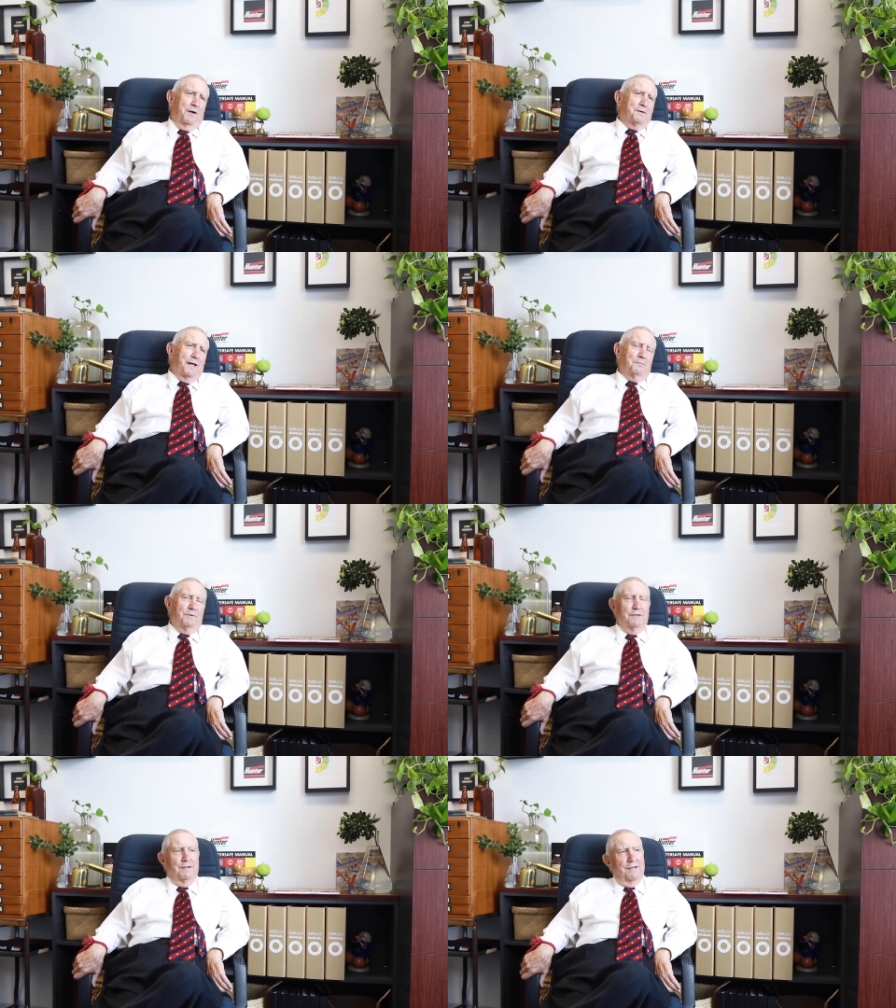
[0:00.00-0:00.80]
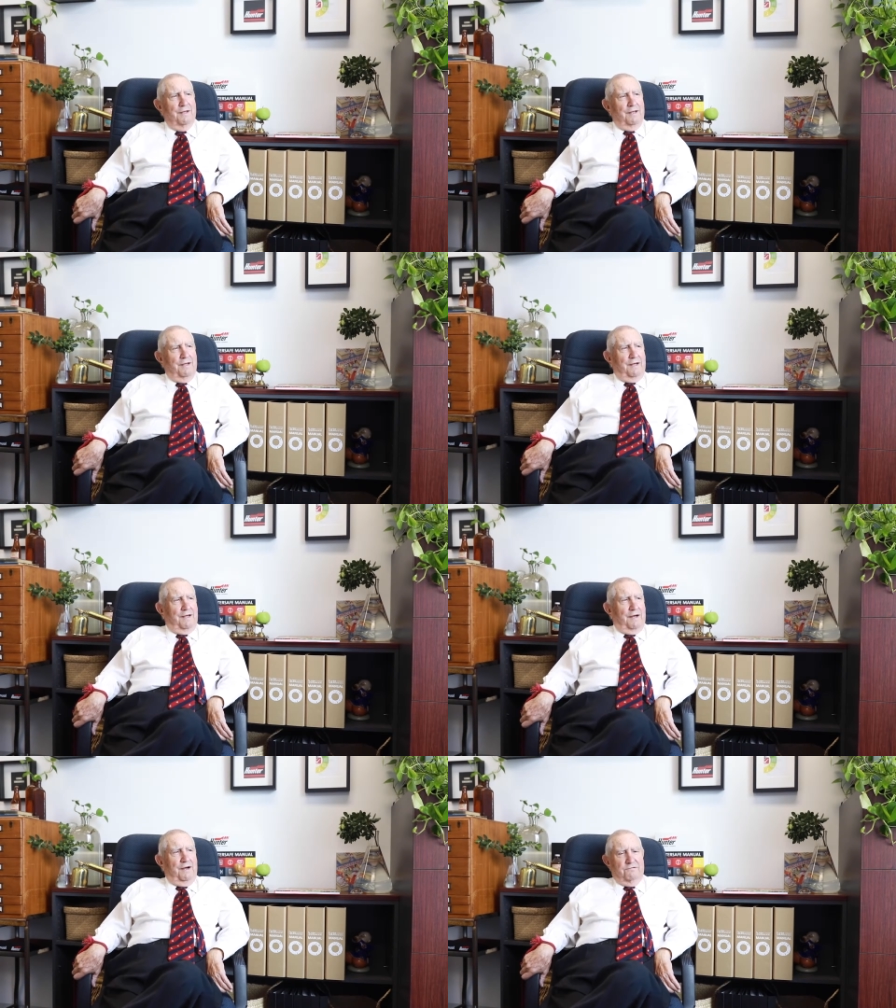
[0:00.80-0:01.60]
won't happen.
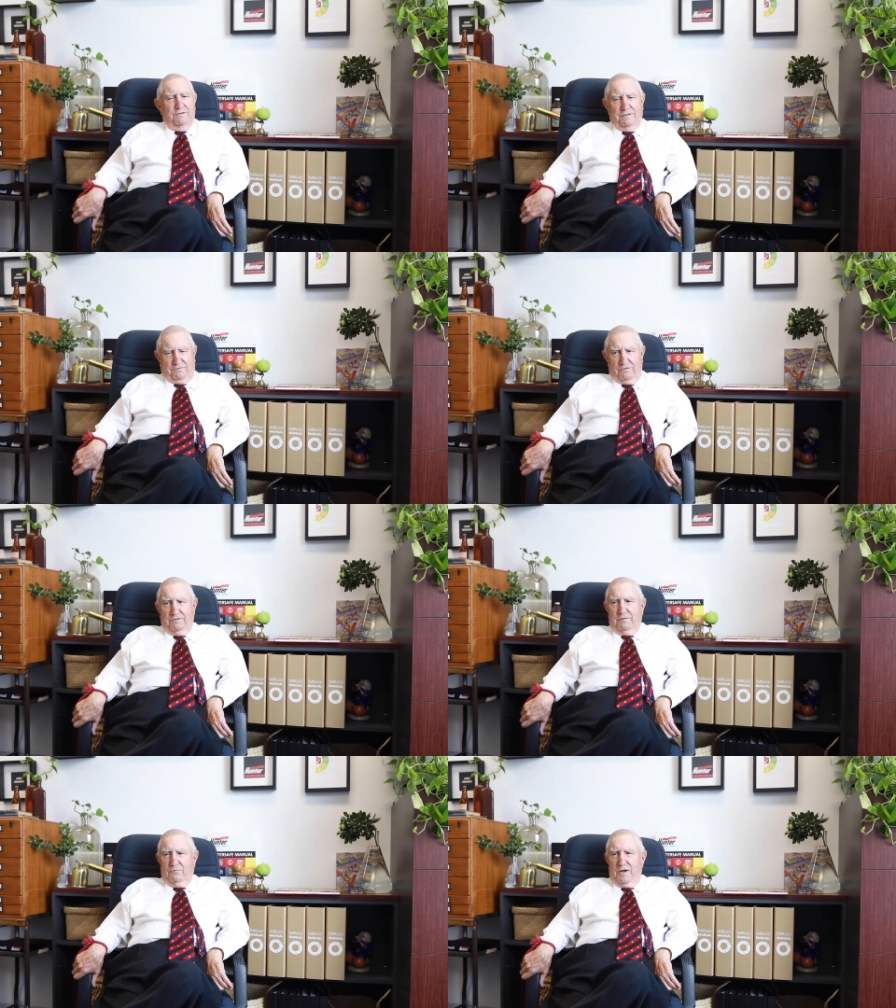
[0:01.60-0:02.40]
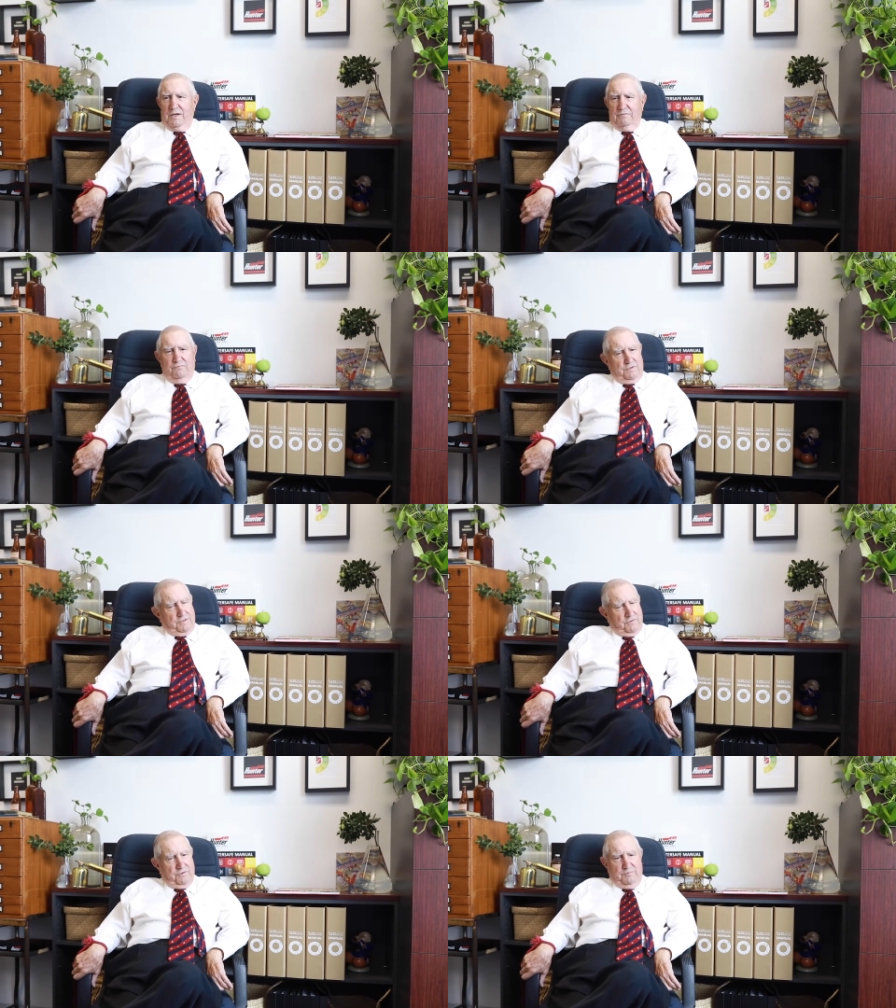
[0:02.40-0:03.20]
I said, it's all right, Wayne. If you
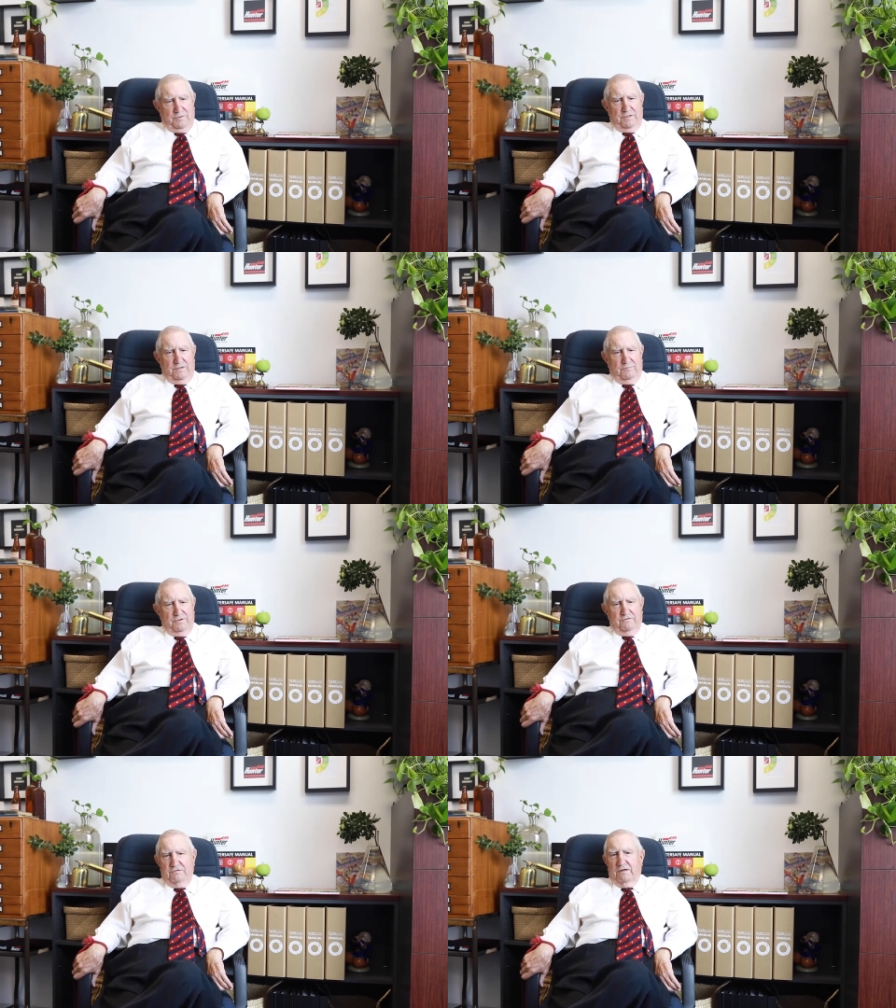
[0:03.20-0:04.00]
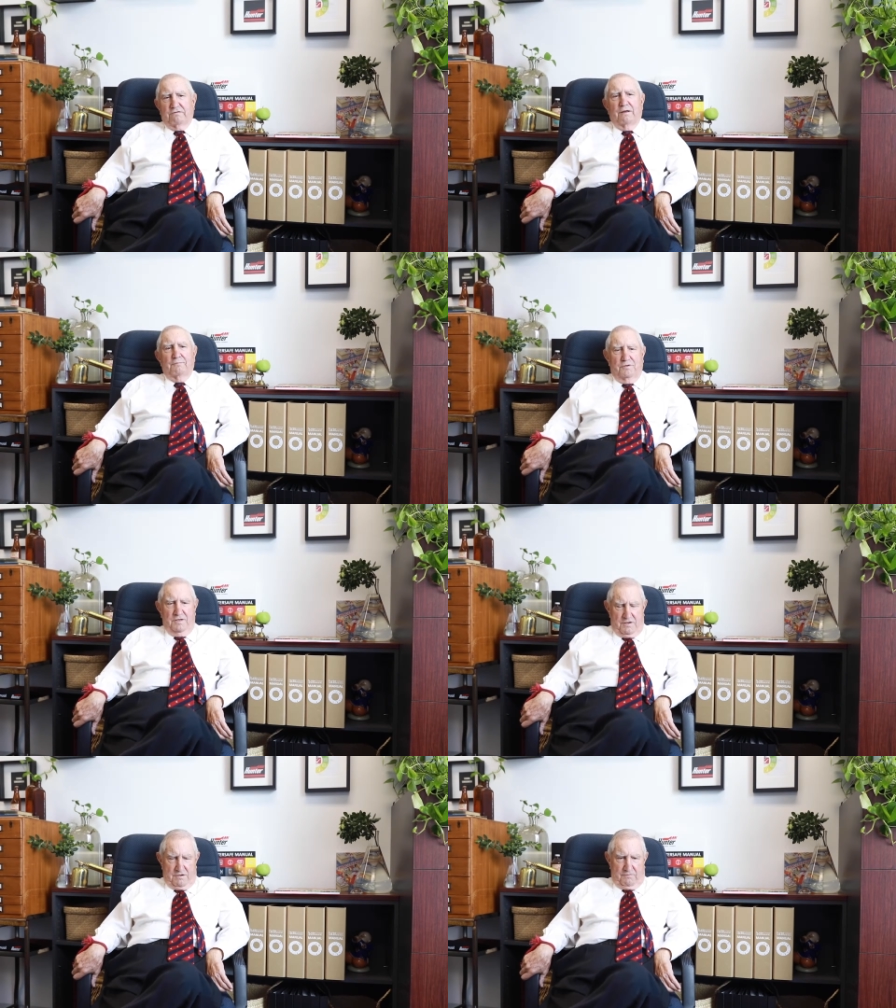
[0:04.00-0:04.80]
don't want to be in the business, that's up to
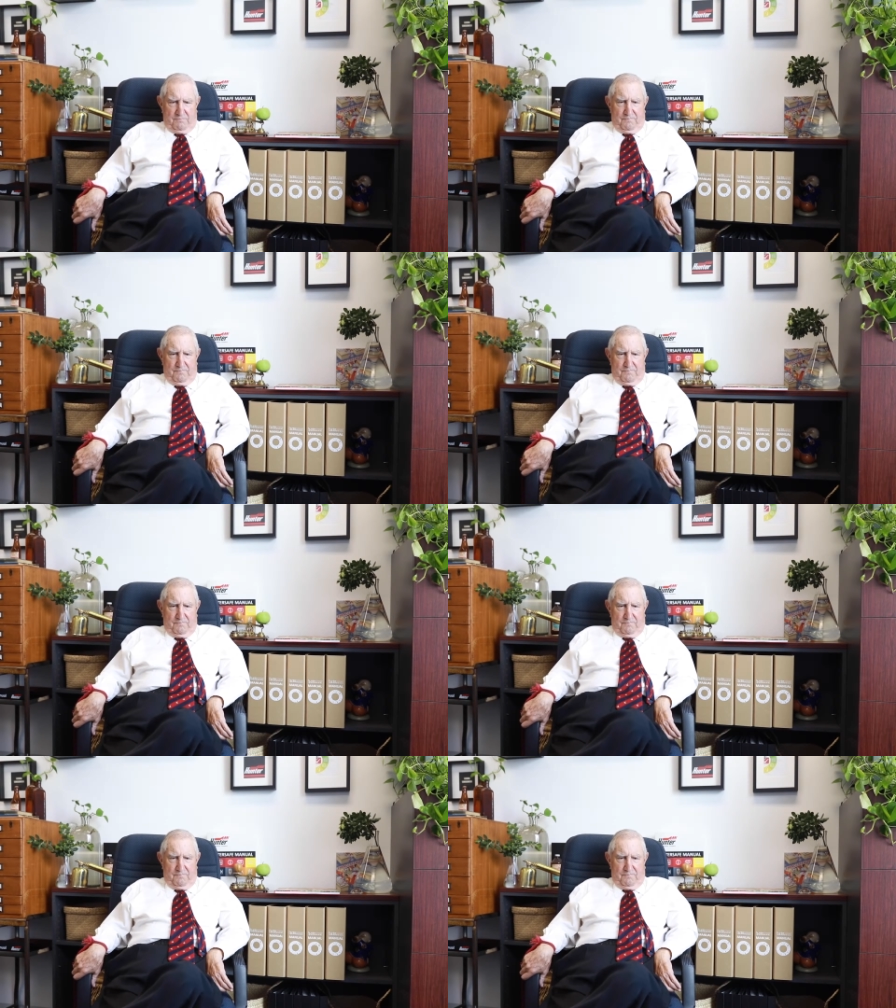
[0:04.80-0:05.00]
you.